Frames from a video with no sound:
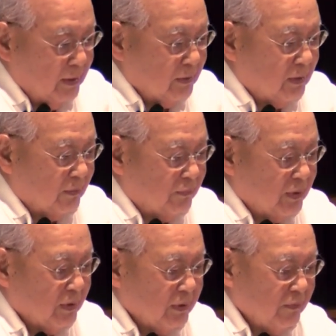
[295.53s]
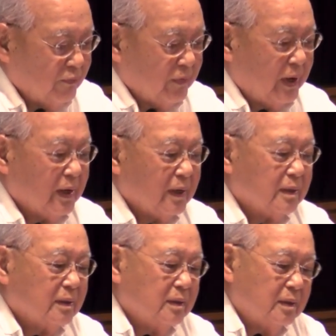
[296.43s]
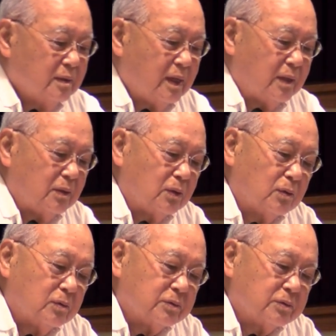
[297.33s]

The very fact that no